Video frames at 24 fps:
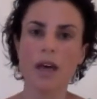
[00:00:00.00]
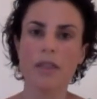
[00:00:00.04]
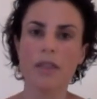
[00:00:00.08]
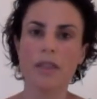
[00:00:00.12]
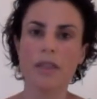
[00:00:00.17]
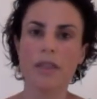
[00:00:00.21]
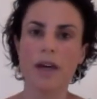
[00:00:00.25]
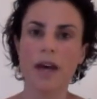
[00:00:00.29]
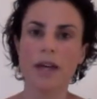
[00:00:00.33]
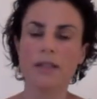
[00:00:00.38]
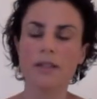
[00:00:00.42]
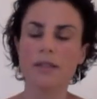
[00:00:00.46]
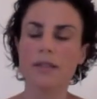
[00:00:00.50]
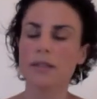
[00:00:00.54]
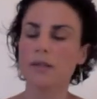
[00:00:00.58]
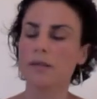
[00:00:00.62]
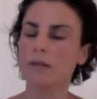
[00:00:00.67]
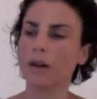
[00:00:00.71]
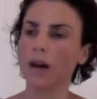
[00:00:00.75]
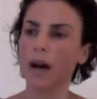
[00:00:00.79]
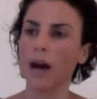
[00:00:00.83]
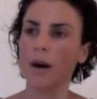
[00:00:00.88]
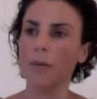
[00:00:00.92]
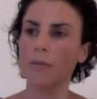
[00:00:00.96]
That's
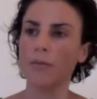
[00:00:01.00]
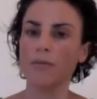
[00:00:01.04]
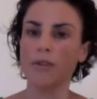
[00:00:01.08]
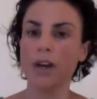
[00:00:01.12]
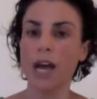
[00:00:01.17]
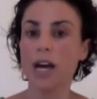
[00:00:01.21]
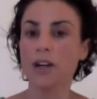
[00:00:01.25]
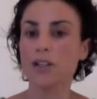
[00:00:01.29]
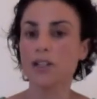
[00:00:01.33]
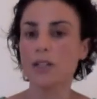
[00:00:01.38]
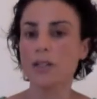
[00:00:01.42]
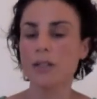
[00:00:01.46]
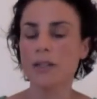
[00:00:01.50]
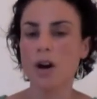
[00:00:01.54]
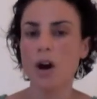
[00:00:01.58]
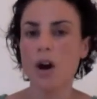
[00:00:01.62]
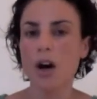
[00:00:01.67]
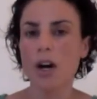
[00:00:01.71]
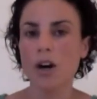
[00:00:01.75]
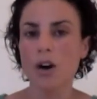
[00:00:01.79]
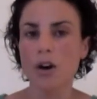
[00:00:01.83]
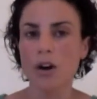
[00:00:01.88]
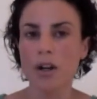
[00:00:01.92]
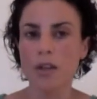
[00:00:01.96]
reactions
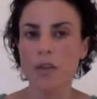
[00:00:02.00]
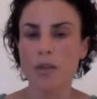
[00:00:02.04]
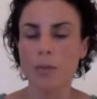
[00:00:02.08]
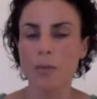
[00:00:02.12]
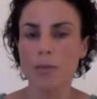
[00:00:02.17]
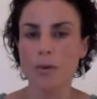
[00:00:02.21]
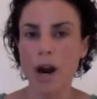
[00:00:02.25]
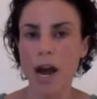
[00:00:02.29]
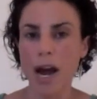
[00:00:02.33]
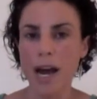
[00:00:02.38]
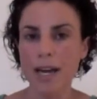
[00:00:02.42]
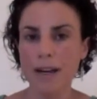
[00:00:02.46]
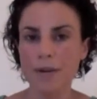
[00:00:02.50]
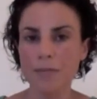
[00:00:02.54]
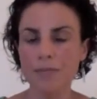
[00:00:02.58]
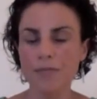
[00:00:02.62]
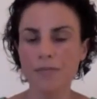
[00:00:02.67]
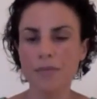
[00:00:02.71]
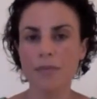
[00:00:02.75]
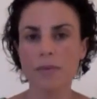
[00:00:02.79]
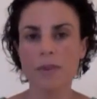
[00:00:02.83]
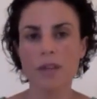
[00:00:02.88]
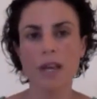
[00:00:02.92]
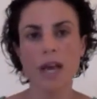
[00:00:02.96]
going on in the brain
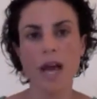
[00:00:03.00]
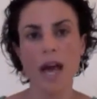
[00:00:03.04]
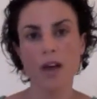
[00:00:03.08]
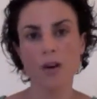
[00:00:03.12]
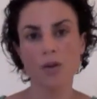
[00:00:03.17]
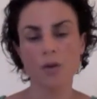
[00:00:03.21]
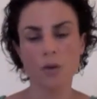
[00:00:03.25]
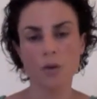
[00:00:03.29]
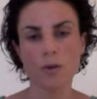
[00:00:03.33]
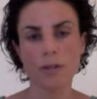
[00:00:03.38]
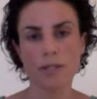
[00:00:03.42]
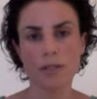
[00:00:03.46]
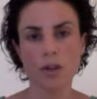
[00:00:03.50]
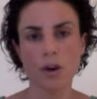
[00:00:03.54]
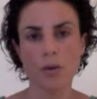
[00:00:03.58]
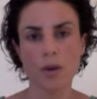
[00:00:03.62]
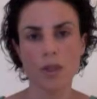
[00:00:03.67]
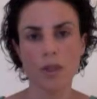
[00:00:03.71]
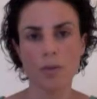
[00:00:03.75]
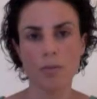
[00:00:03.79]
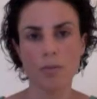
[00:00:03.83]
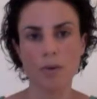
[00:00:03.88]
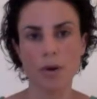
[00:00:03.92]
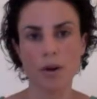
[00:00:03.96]
and also in
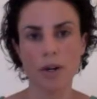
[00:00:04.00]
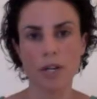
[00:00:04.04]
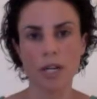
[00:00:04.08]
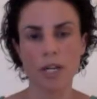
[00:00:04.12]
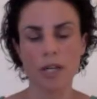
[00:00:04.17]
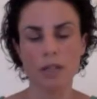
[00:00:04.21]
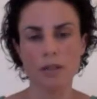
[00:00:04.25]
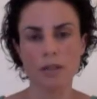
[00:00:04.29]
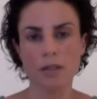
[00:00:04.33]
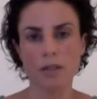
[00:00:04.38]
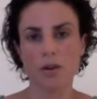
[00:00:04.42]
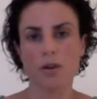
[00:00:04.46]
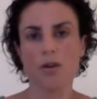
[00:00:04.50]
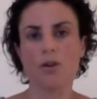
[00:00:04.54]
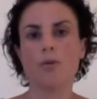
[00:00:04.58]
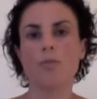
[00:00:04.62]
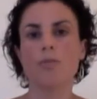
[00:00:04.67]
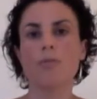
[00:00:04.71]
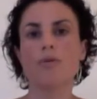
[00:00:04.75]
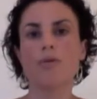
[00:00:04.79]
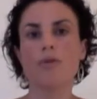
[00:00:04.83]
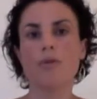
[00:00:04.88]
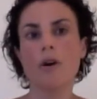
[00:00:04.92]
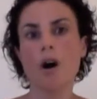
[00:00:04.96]
the body. So you're
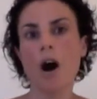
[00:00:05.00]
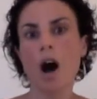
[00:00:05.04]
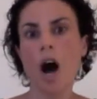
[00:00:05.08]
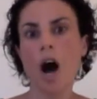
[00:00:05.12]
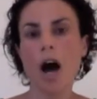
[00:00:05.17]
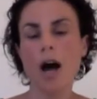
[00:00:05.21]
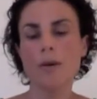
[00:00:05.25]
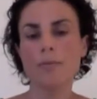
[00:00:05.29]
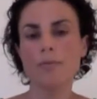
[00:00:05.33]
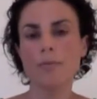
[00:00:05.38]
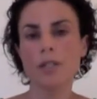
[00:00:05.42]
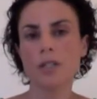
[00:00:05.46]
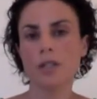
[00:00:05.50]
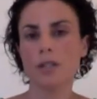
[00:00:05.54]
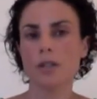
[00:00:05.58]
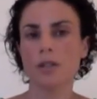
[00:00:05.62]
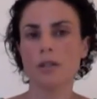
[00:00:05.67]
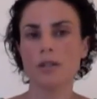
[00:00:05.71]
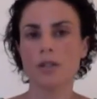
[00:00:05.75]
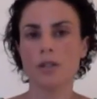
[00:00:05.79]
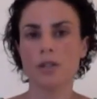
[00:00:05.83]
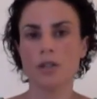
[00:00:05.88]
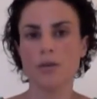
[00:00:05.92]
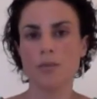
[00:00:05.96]
primed
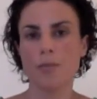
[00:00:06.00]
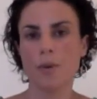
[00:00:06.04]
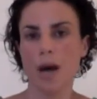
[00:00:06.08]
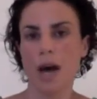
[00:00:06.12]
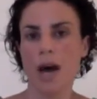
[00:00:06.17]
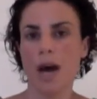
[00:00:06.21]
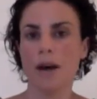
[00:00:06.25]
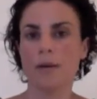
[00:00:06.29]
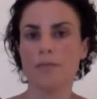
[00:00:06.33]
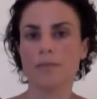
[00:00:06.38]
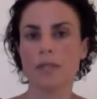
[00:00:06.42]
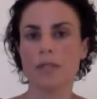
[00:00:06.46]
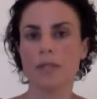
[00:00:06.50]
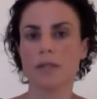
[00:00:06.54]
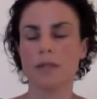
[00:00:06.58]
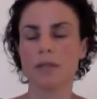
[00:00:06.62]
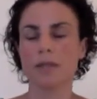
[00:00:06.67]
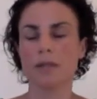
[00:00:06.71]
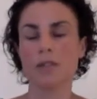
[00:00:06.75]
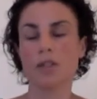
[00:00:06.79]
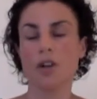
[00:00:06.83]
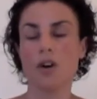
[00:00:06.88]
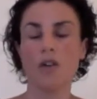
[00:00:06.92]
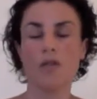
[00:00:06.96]
to perhaps
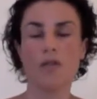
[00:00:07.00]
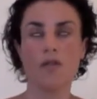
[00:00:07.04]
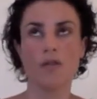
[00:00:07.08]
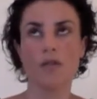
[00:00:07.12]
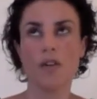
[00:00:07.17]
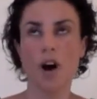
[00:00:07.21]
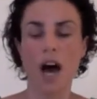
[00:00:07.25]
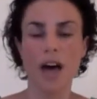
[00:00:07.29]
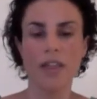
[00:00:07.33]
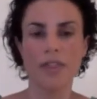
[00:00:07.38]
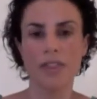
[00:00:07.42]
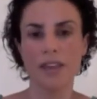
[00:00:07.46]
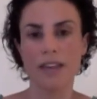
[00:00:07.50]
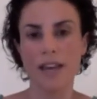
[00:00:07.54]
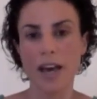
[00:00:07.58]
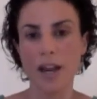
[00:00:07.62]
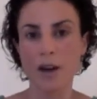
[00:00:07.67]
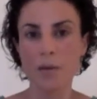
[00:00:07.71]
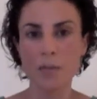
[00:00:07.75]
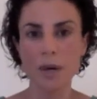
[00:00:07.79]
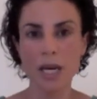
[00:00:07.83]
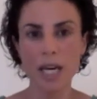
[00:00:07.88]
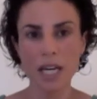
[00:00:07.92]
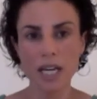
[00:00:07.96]
fight the
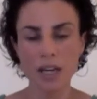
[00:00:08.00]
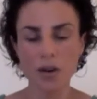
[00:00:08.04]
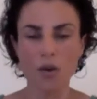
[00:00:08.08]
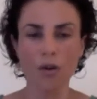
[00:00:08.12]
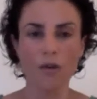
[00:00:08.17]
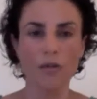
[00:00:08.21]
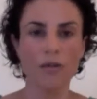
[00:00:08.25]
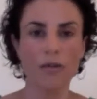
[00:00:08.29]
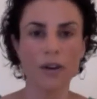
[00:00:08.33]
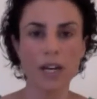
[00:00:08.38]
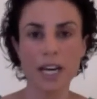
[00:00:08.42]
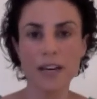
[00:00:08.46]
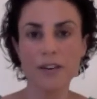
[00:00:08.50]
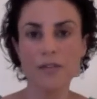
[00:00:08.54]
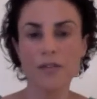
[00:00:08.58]
enemy or flee